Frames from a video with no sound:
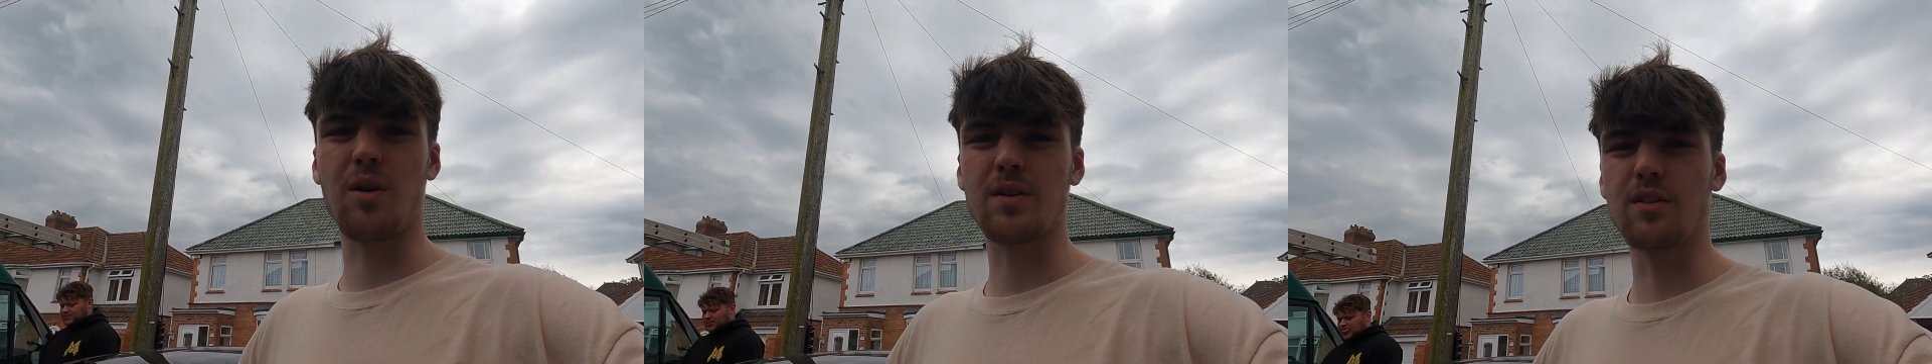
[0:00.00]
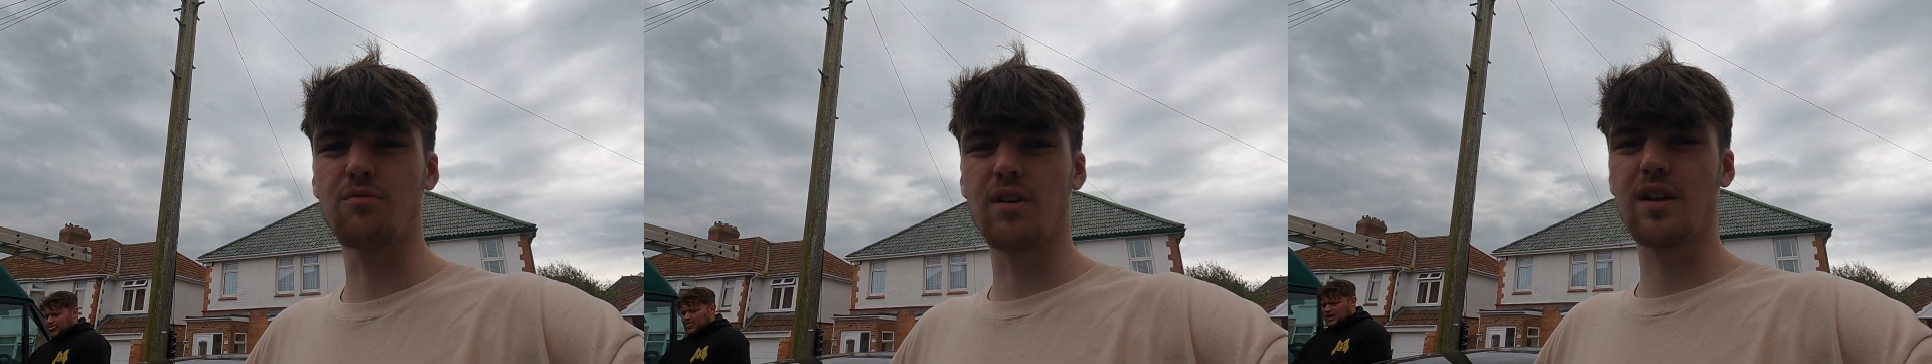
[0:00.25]
I
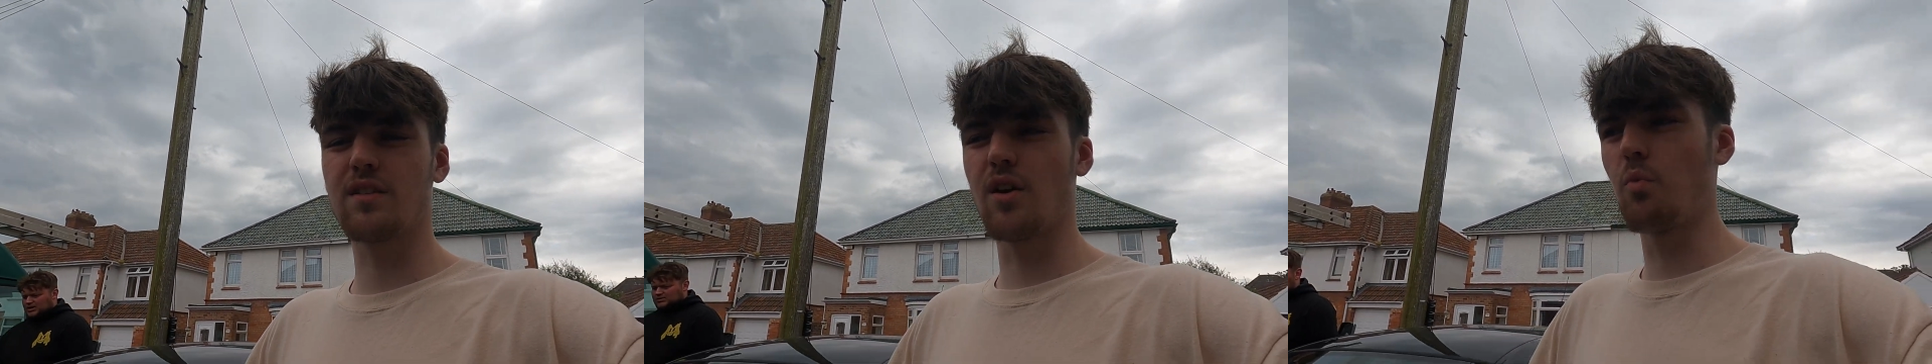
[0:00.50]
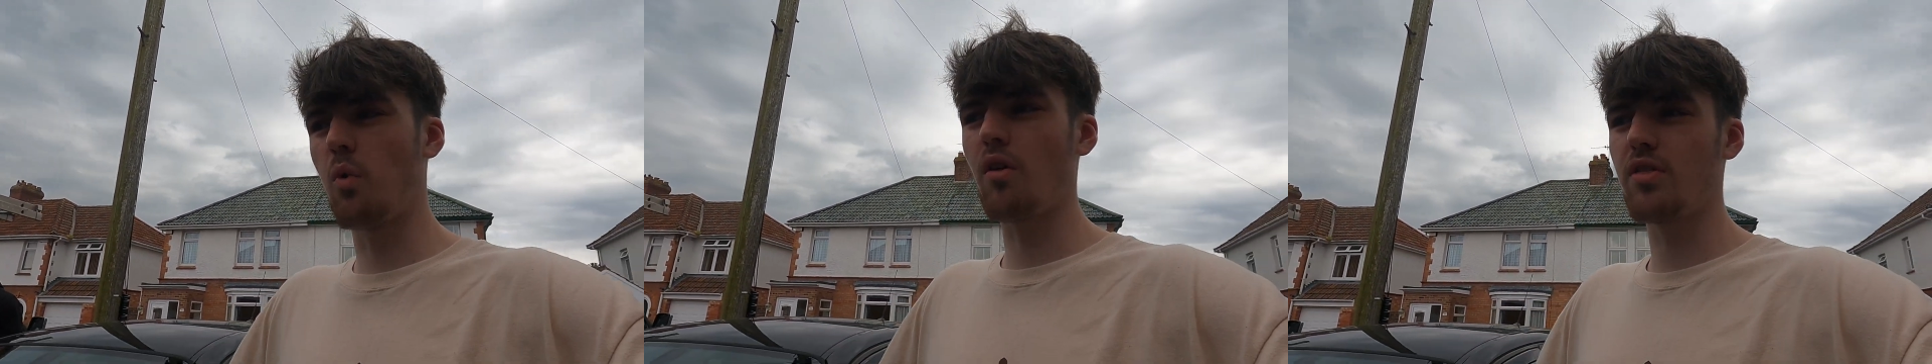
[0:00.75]
don't really know
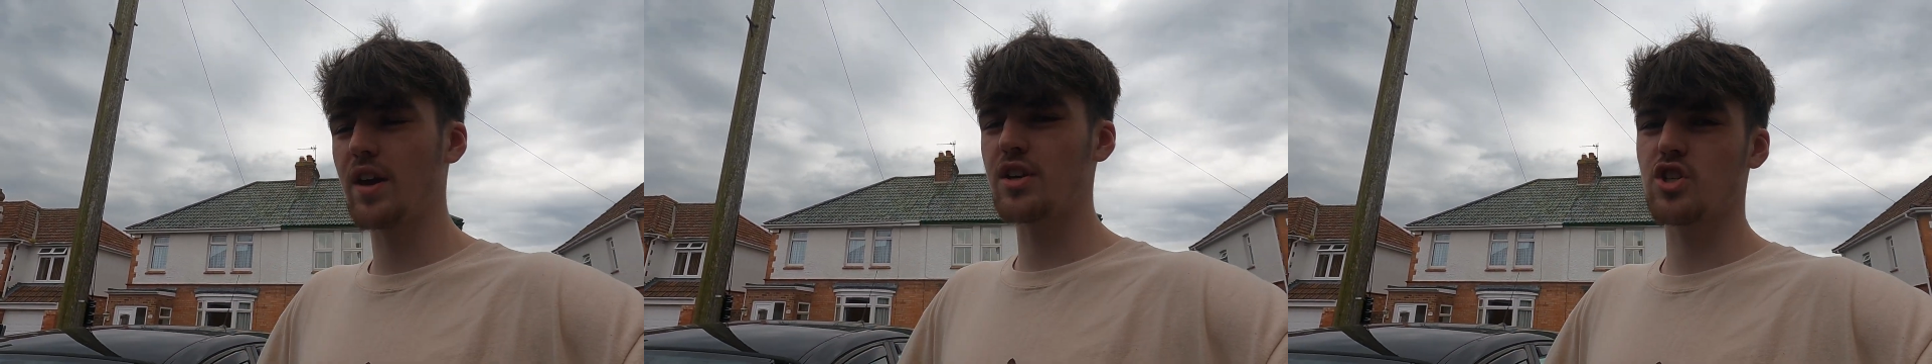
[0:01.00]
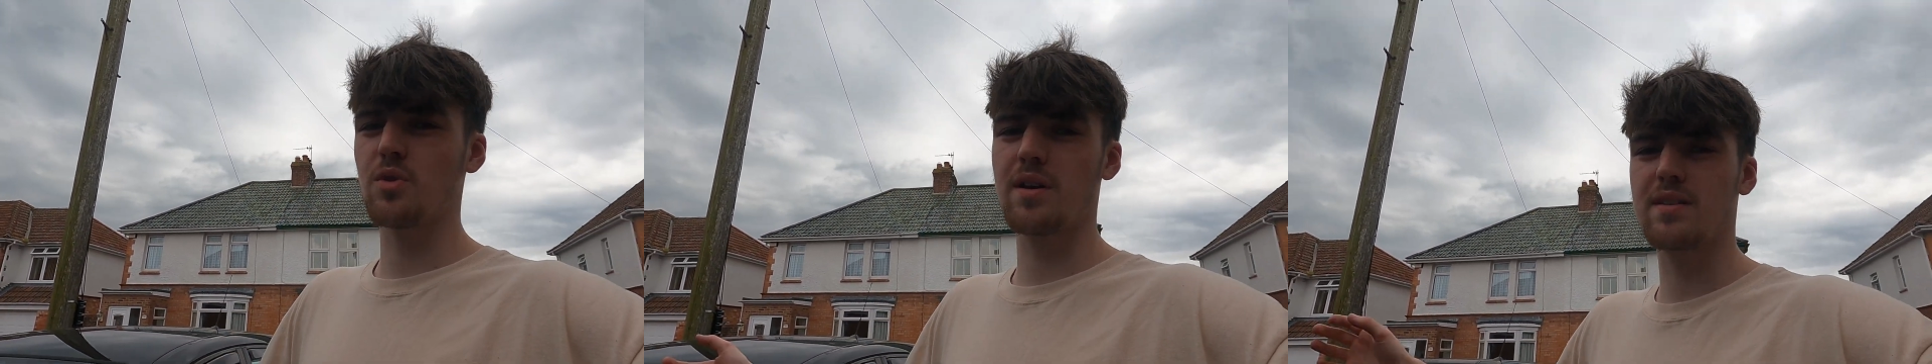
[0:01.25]
what the
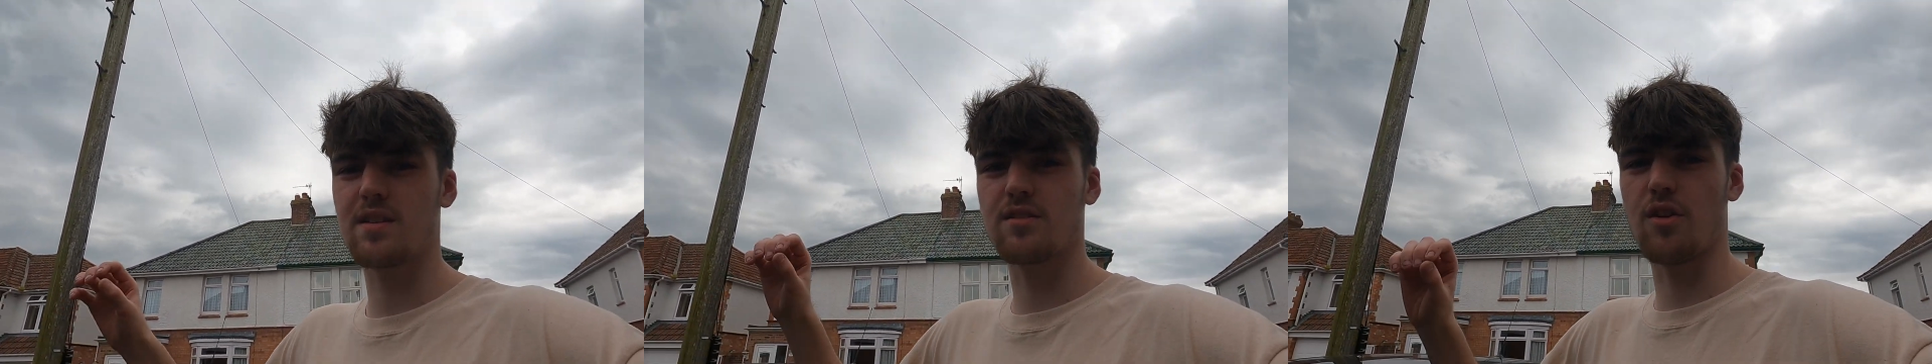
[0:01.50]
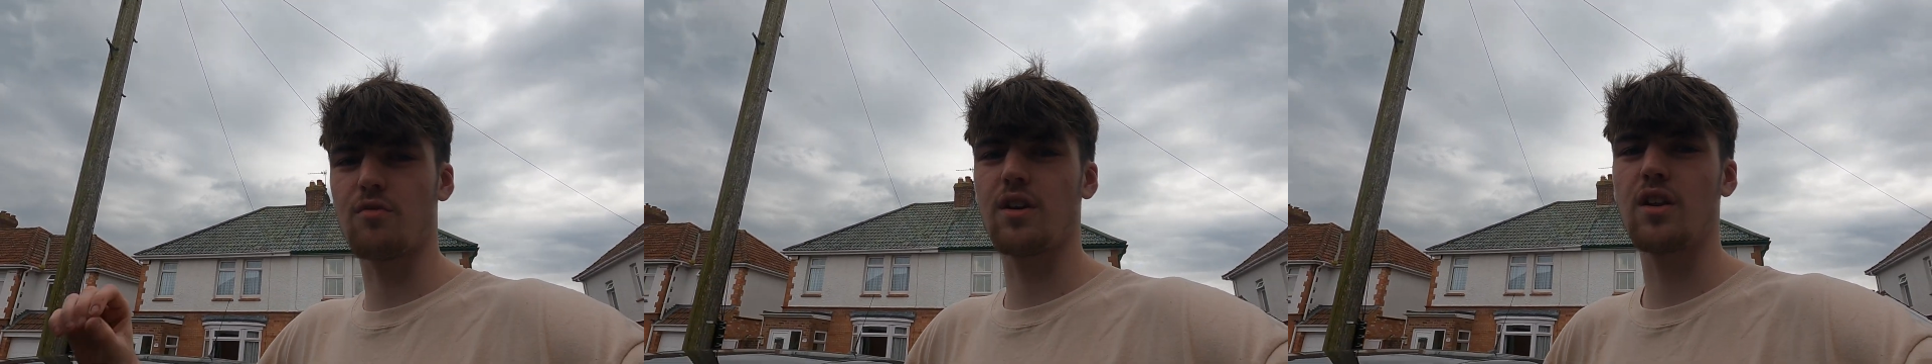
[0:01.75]
issue is, and I
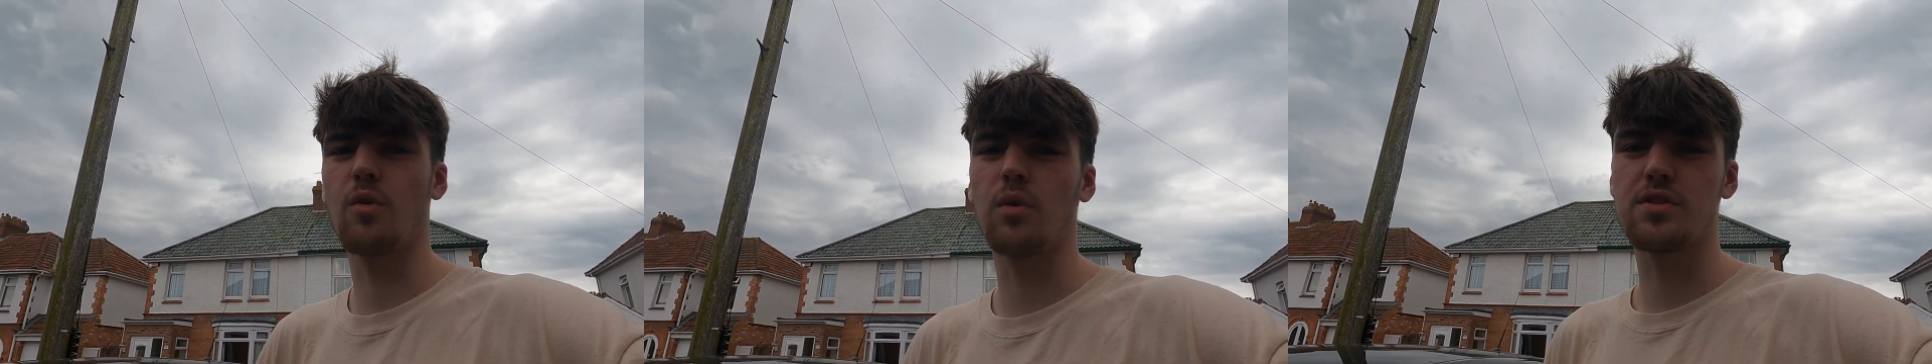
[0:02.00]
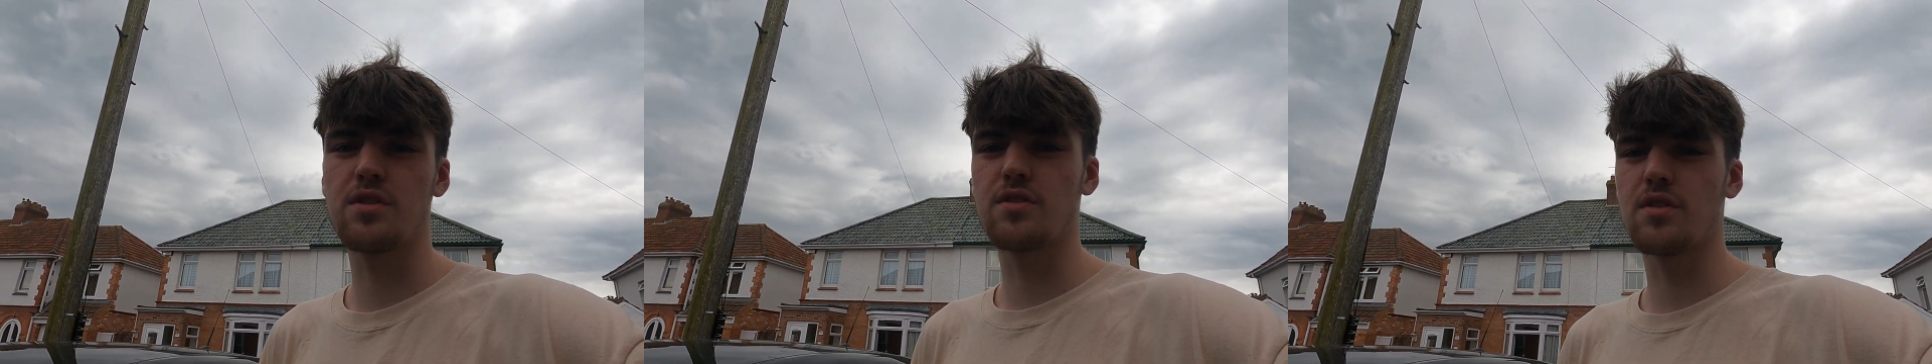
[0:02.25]
don't really know what
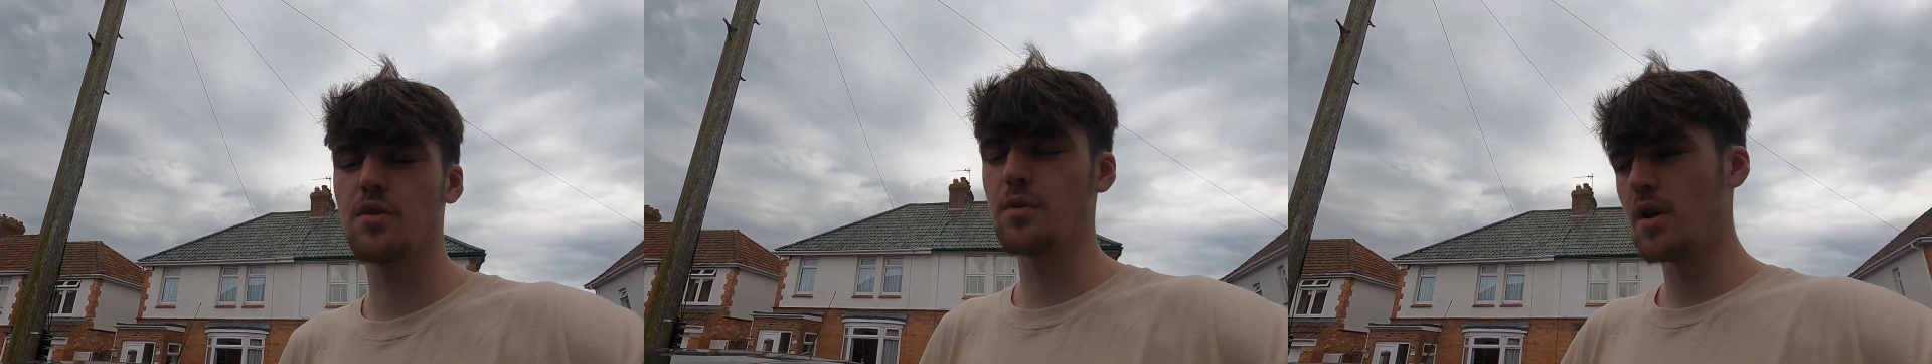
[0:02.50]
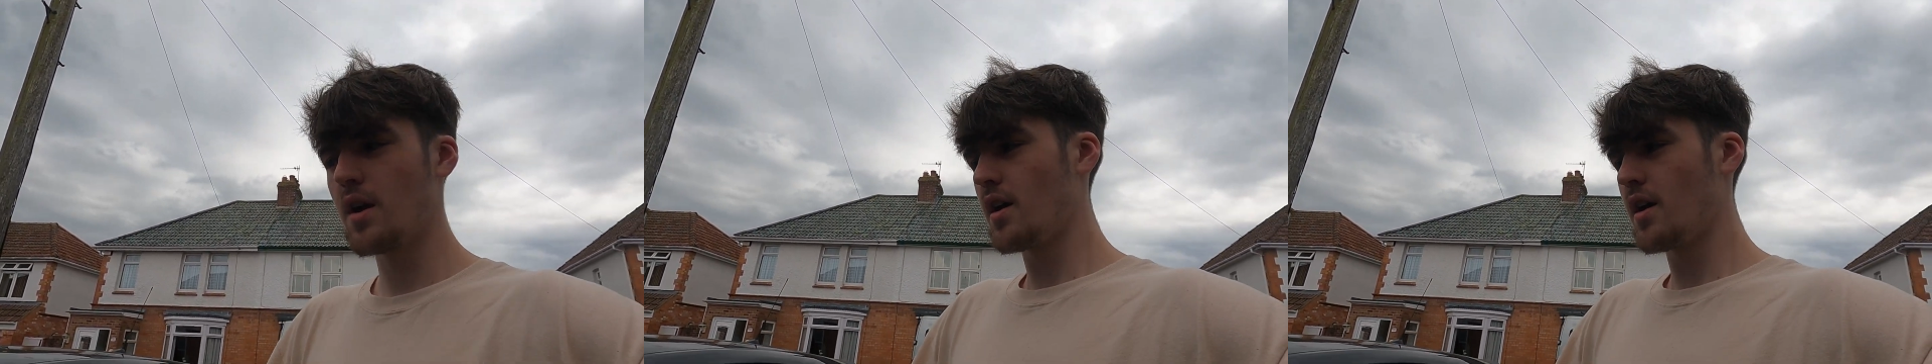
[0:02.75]
to do.